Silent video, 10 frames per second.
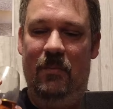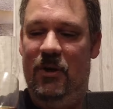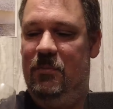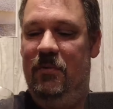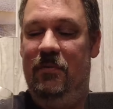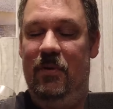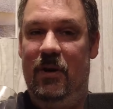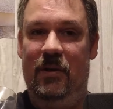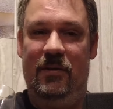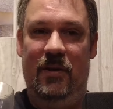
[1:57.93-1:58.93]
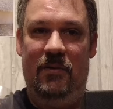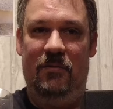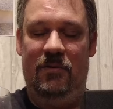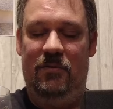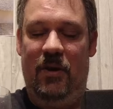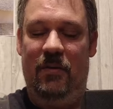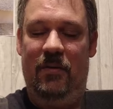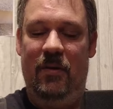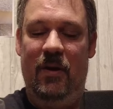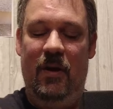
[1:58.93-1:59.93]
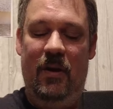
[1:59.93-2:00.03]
much prefer it at its natural strength.